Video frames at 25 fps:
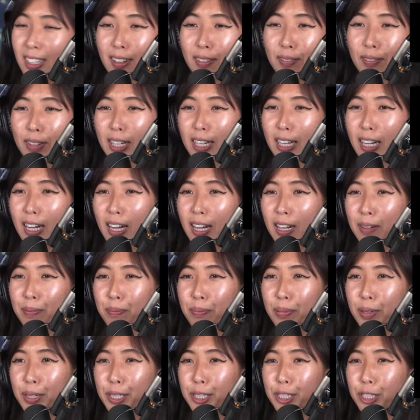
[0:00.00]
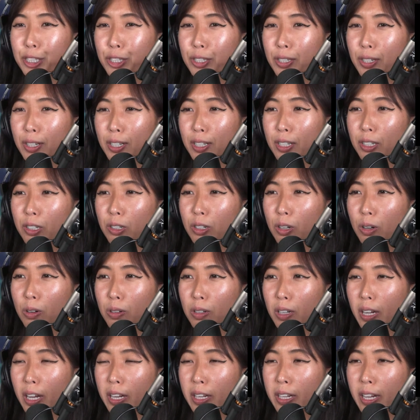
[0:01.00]
I'm like, I'm pretty sure you
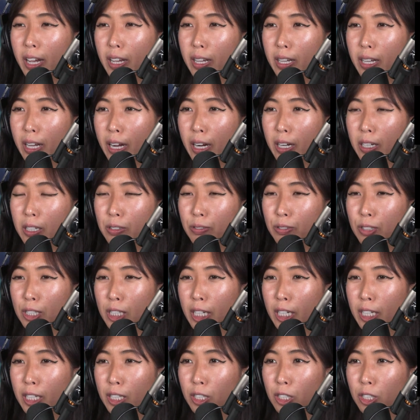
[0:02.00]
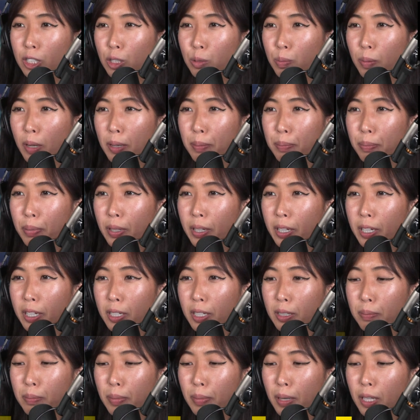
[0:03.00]
don't take care of cheaters by
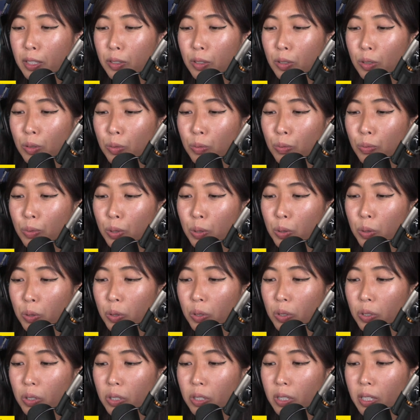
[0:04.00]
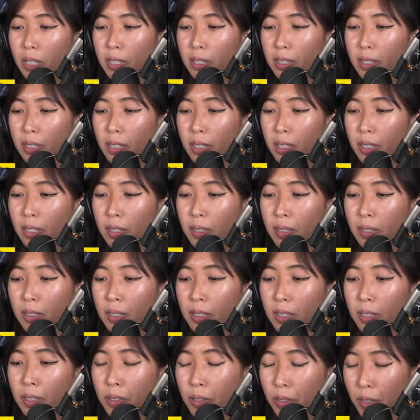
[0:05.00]
playing by the rules that they
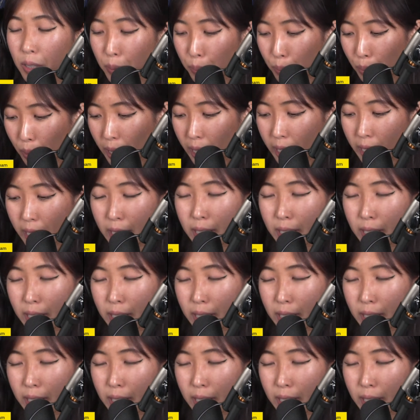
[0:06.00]
literally break.